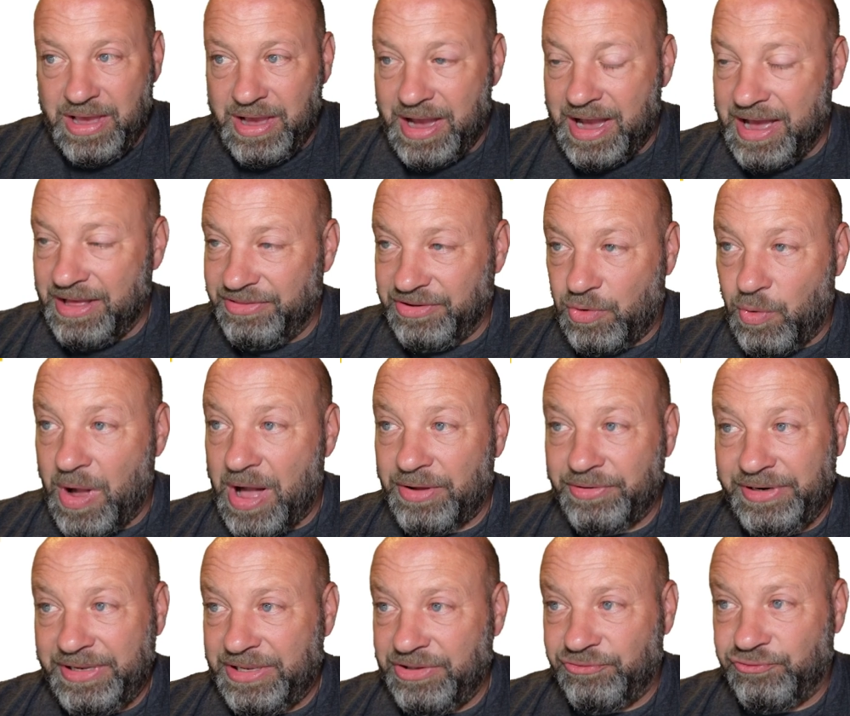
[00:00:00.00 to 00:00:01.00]
The
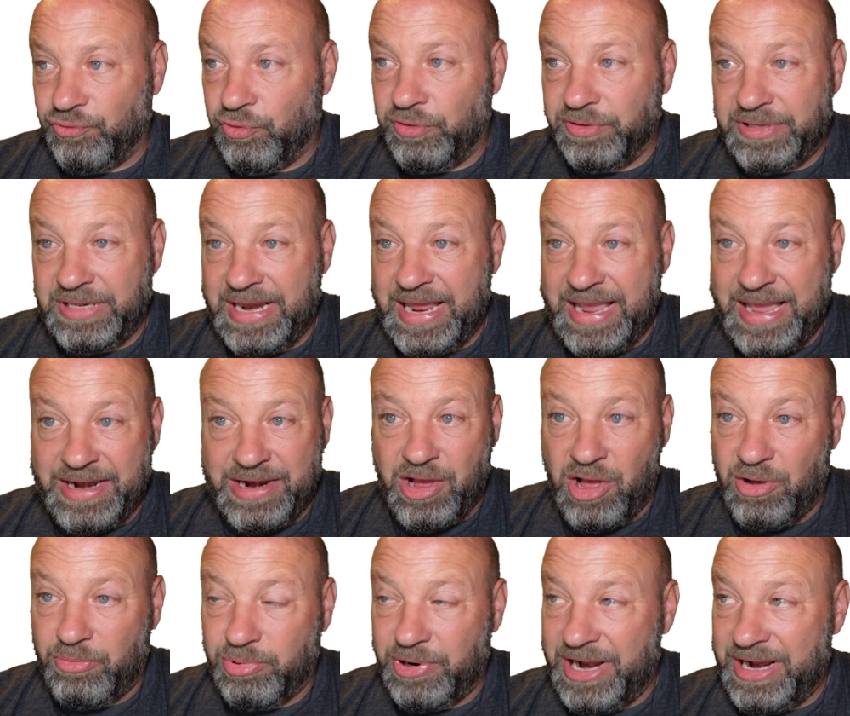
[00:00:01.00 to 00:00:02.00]
quality control today on
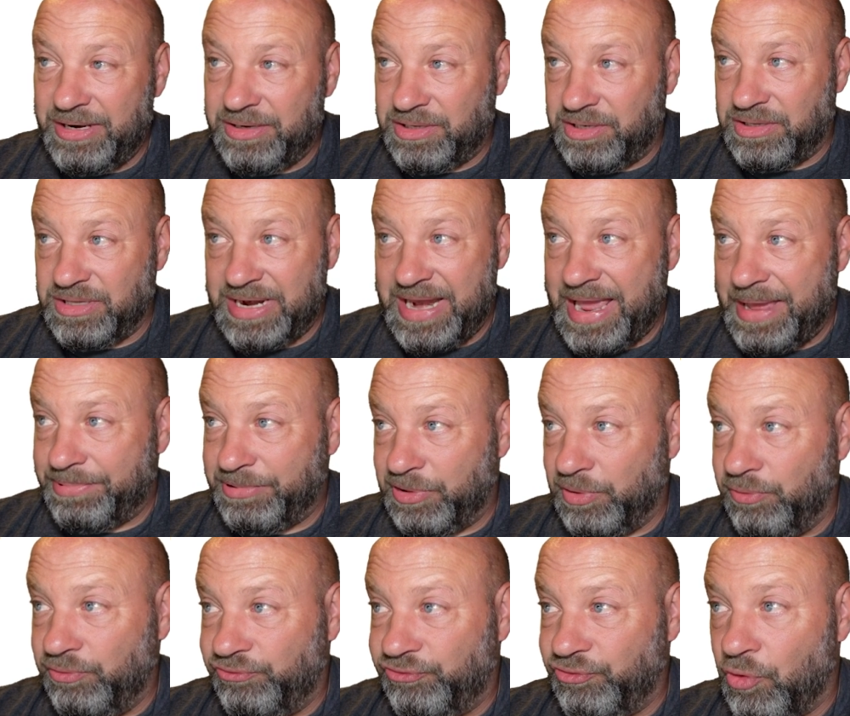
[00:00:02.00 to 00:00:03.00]
all brands is an
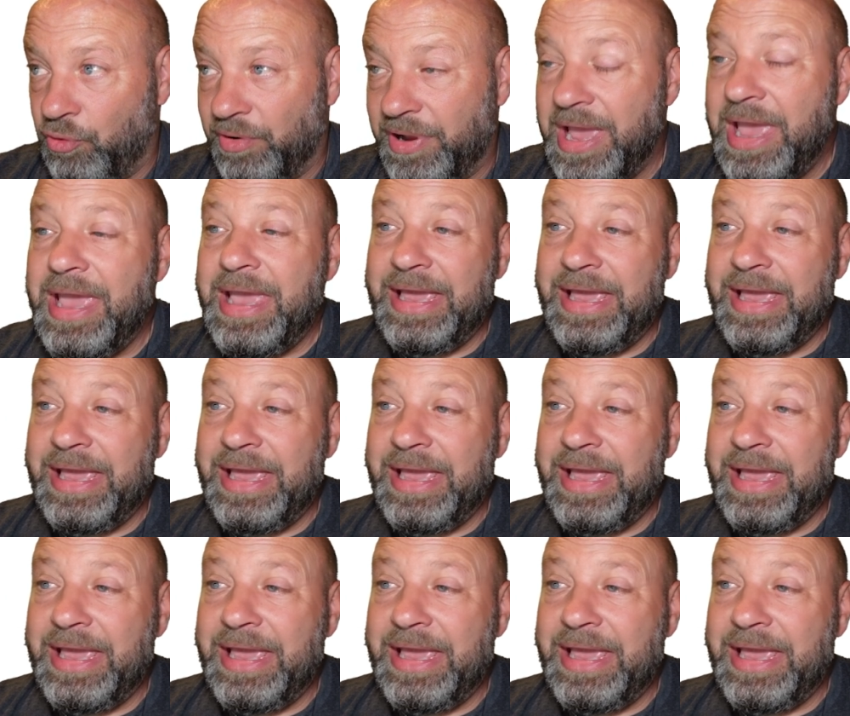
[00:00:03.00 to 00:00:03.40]
absolute joke.